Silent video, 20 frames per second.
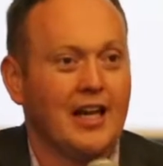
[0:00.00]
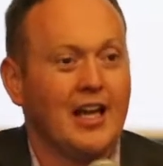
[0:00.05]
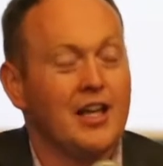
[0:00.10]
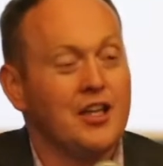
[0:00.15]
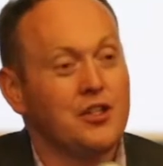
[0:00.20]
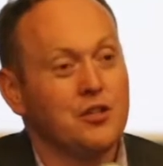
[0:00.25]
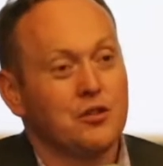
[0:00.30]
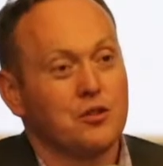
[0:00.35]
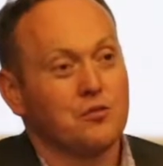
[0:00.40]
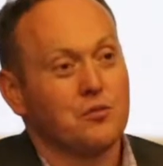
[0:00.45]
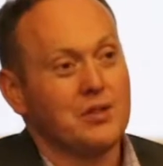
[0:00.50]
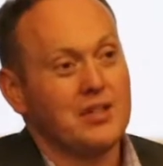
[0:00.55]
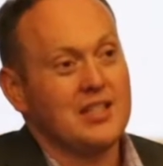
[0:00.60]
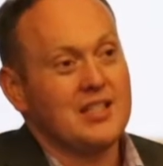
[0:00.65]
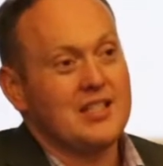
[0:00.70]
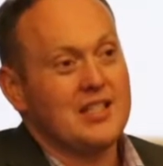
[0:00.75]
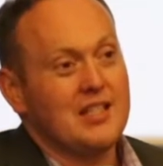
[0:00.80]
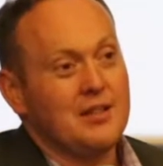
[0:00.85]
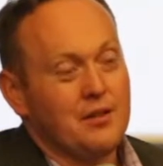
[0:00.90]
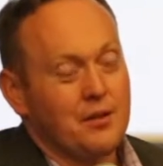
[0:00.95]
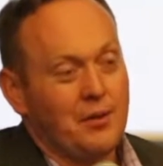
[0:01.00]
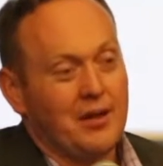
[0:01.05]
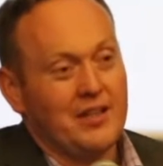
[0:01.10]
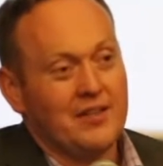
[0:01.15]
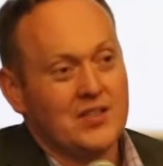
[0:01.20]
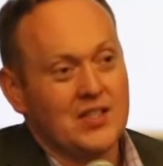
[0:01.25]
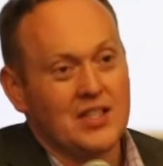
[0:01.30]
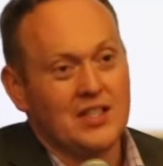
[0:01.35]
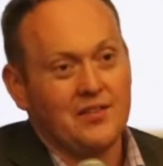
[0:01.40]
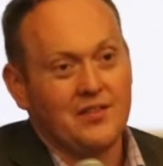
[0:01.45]
And you can really see the
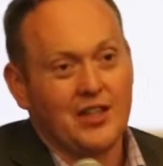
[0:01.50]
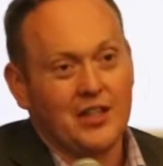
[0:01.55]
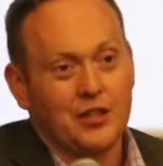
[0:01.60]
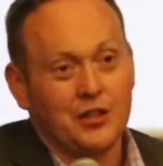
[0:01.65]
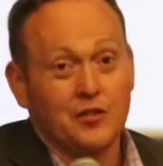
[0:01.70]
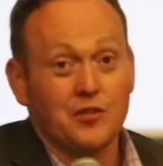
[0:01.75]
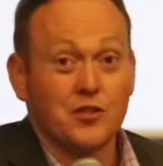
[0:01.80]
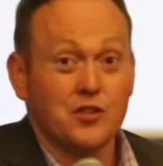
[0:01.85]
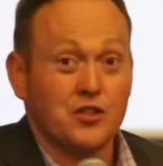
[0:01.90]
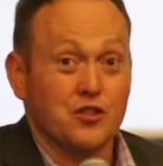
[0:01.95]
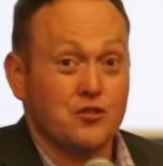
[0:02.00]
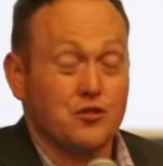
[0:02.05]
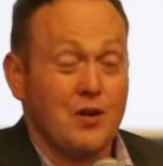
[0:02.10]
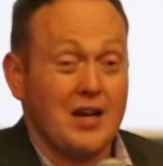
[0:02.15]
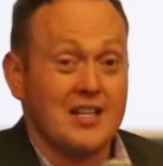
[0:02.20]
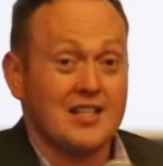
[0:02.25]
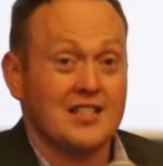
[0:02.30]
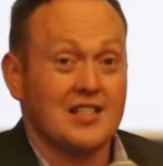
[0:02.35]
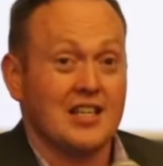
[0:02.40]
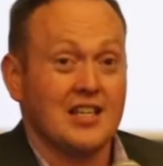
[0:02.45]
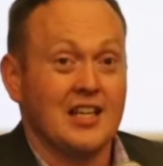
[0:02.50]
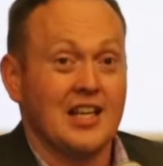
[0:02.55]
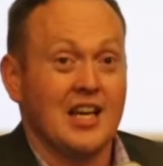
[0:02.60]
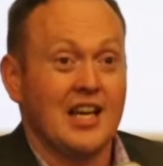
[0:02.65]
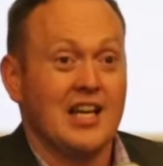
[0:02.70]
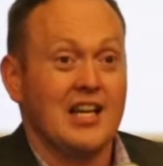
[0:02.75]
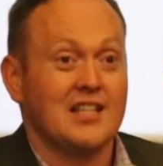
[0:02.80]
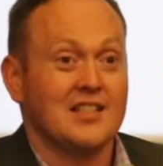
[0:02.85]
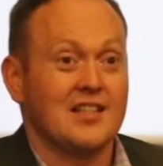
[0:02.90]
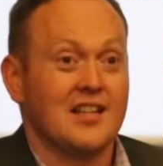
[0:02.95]
way the City of Vancouver has addressed it
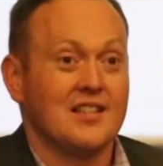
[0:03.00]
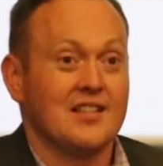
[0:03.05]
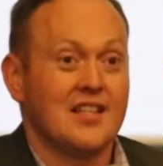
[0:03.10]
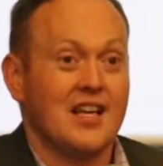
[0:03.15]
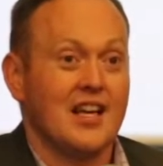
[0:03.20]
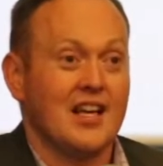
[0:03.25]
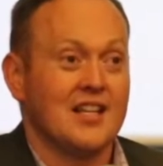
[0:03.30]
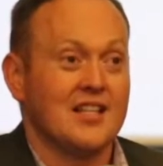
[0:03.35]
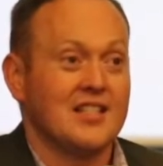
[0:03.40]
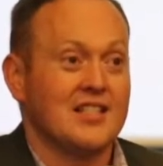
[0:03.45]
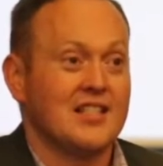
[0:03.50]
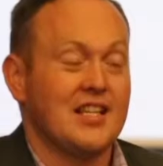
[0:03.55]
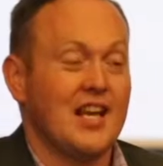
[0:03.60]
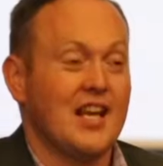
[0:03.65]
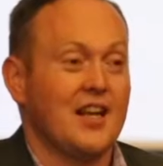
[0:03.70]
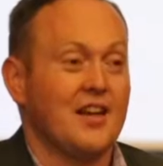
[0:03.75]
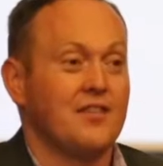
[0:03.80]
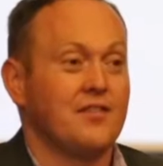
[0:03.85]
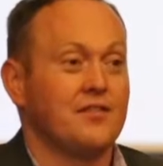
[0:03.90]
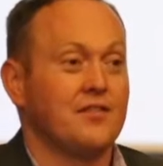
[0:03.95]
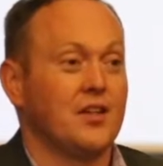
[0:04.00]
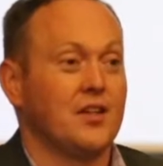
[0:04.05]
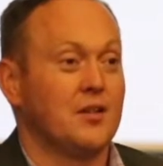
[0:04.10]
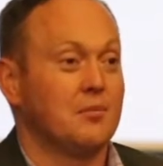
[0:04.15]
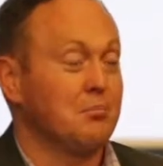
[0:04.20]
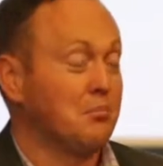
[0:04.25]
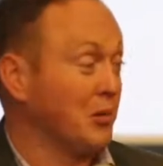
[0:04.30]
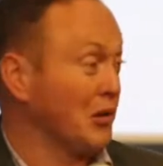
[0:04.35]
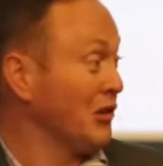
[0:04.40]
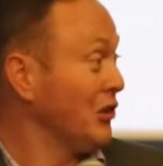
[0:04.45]
is they said instead of
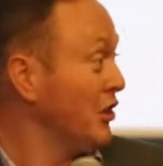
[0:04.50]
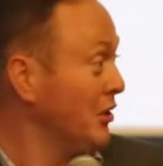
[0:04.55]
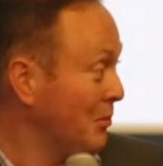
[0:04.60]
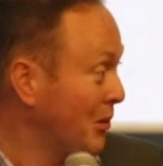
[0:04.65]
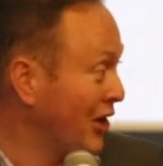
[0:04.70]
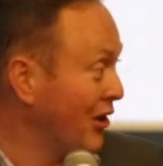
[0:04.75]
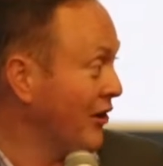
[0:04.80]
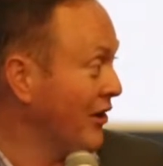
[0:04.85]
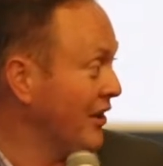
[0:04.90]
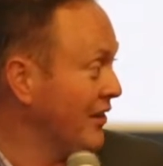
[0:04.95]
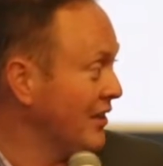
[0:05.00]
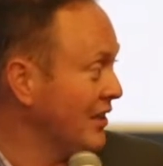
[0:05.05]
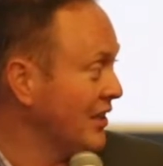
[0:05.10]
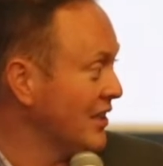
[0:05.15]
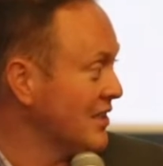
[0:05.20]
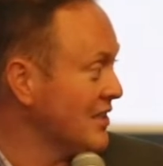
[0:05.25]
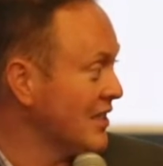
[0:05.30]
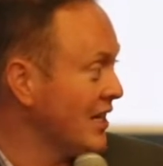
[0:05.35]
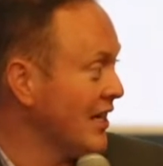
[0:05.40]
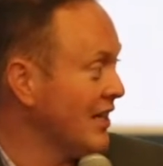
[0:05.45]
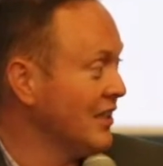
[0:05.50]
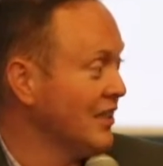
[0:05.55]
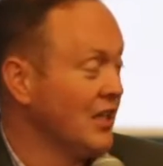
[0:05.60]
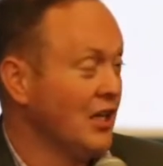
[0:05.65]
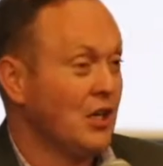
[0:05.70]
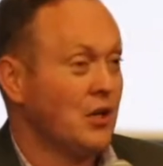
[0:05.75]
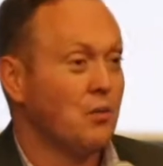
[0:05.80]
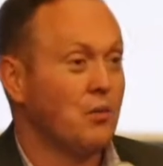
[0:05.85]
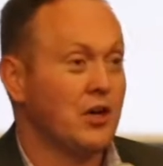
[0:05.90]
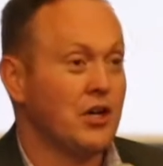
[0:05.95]
the Berlin model, I think you said,
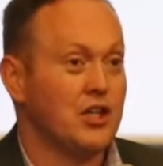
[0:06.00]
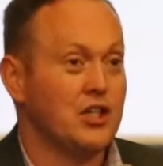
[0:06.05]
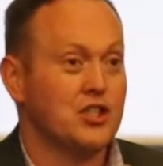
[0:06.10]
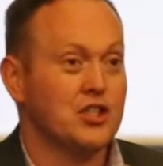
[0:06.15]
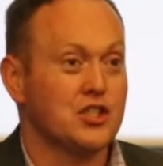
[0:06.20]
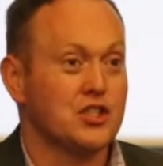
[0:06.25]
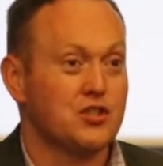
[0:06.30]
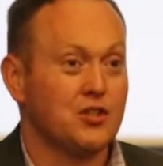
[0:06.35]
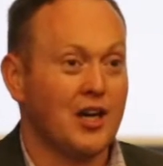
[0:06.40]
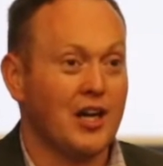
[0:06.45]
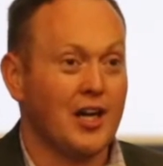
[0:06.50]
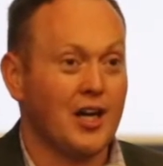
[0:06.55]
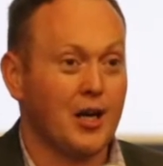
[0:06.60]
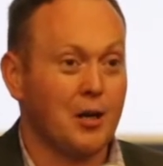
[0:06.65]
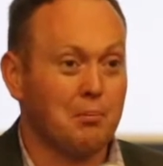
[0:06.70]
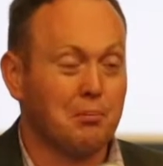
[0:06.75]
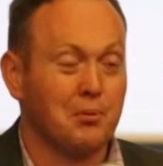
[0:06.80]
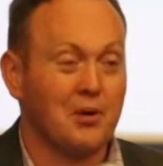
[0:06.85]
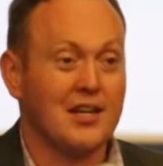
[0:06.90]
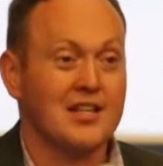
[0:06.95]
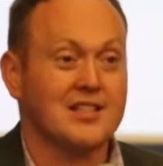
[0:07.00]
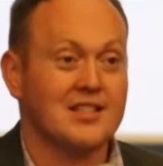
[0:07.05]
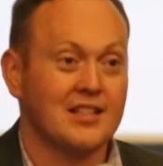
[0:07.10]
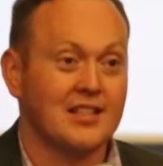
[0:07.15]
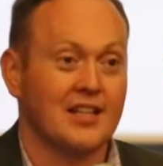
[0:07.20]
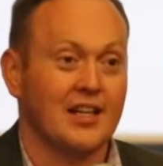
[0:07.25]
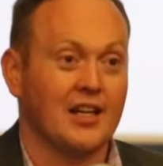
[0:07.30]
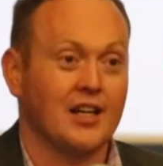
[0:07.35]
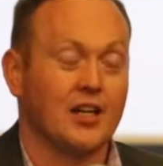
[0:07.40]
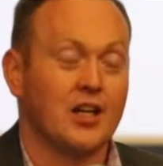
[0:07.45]
where you just try to oppress
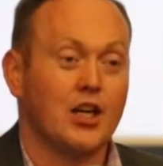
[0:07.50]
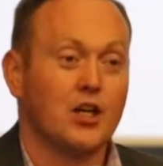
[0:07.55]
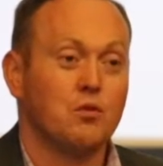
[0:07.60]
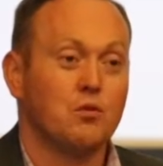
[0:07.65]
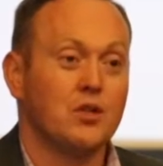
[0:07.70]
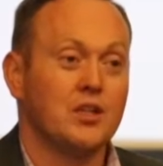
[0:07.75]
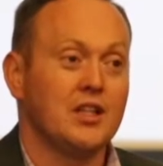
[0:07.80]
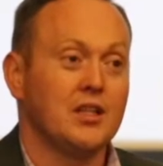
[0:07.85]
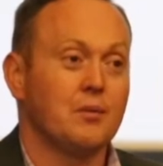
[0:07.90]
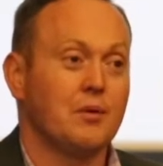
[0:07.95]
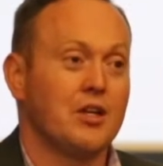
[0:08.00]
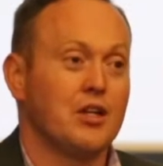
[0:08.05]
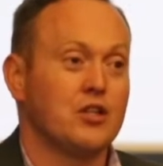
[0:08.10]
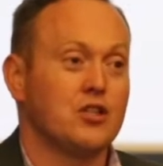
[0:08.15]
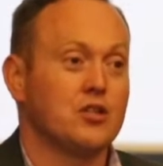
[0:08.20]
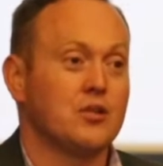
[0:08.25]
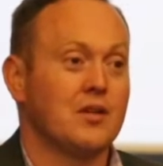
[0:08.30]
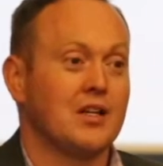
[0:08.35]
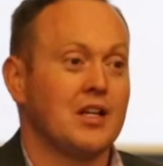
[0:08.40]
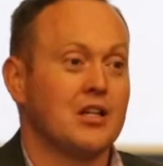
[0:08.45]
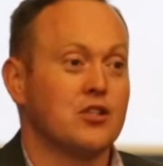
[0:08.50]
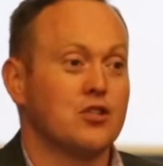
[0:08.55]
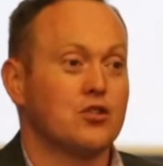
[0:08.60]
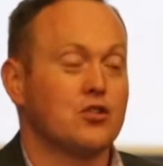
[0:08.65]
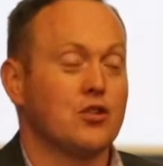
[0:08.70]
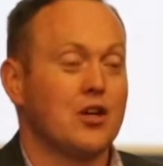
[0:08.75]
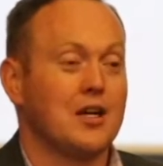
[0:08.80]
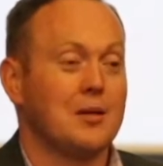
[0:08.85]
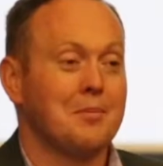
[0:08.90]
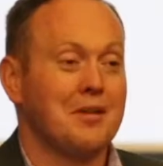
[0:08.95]
it there, really what you're doing is
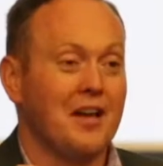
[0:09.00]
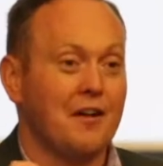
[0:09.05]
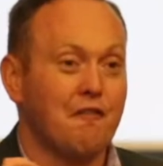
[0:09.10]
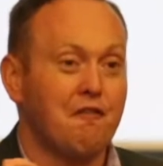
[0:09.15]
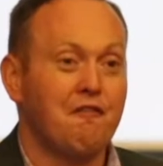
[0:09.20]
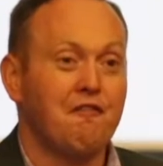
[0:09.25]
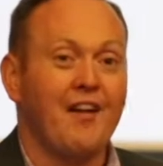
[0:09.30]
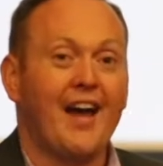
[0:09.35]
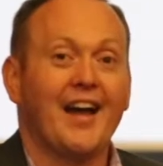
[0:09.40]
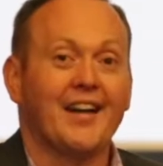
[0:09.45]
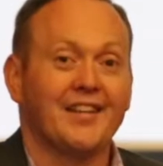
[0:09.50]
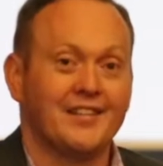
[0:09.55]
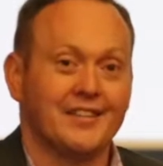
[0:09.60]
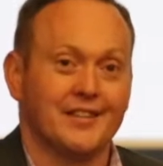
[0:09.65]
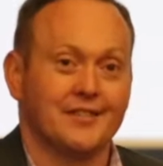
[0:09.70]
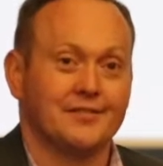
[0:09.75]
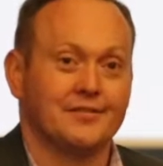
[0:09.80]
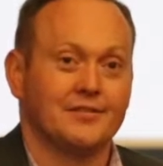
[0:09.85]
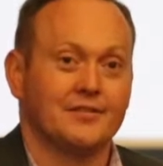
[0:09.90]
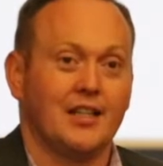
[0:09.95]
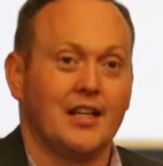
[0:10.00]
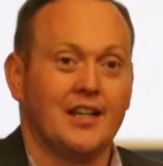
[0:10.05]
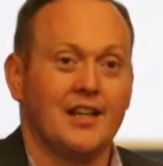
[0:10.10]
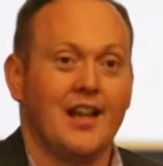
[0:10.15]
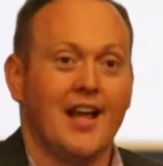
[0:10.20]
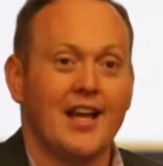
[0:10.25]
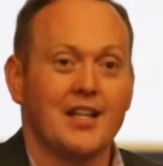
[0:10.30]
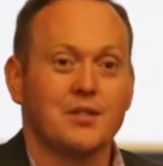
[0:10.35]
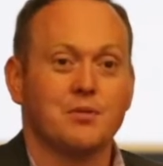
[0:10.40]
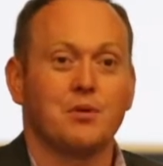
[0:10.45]
you're trying to be effective.
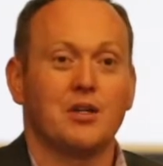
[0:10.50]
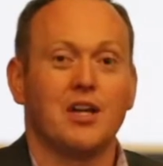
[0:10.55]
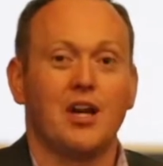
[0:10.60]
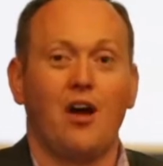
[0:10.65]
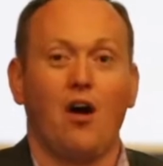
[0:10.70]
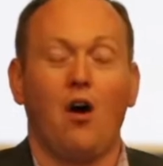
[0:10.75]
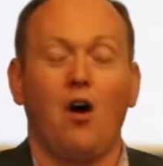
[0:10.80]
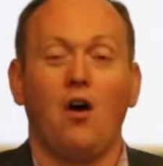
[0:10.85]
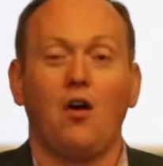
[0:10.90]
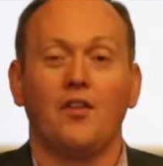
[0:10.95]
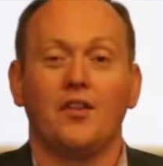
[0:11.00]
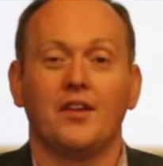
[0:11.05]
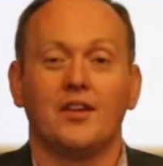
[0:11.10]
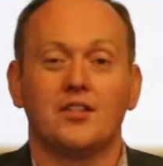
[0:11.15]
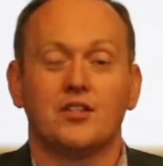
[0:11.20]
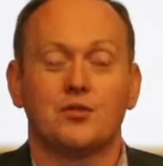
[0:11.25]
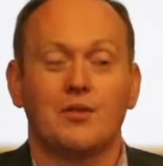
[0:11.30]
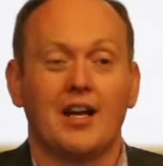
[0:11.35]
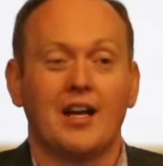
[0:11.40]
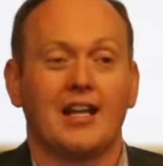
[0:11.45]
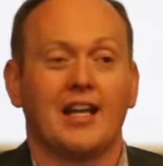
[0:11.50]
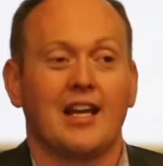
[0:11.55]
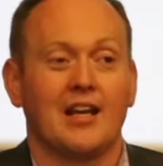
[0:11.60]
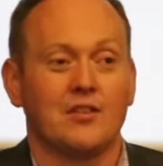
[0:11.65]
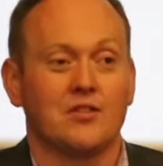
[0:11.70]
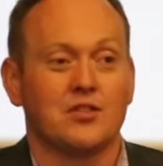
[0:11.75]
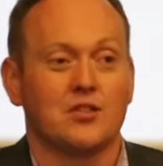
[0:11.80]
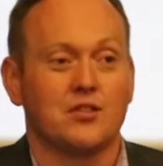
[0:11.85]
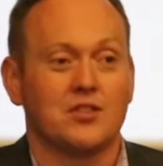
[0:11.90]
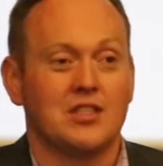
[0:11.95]
And that's what all the strata
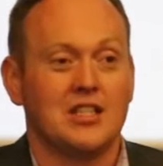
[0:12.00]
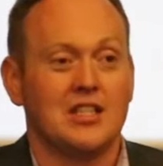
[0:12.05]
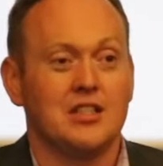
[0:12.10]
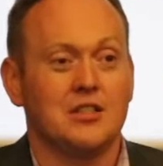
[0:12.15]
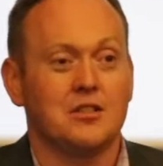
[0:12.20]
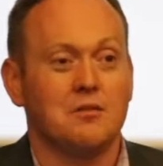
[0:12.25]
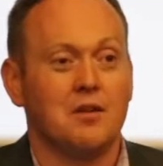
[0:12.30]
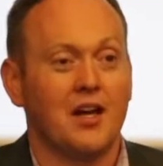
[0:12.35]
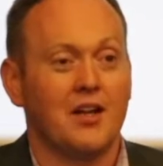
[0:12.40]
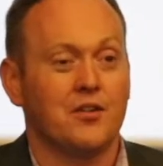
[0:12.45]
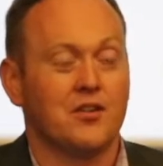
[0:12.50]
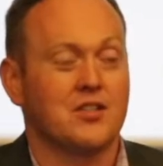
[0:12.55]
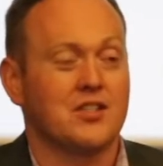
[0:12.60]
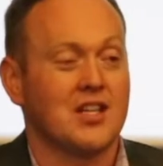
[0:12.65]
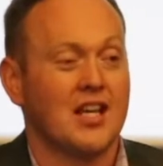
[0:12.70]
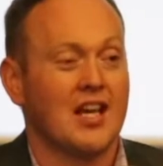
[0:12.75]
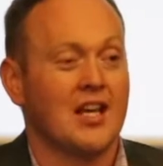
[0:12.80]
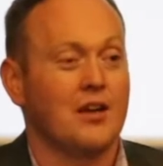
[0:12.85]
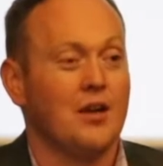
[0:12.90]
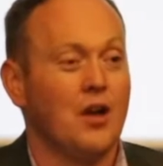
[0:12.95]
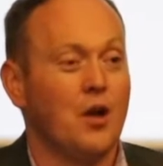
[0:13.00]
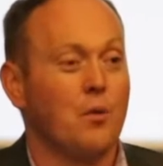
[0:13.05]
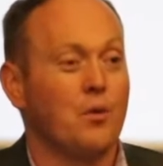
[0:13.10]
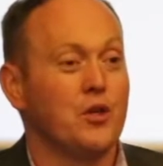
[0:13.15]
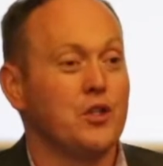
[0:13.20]
councils need to understand.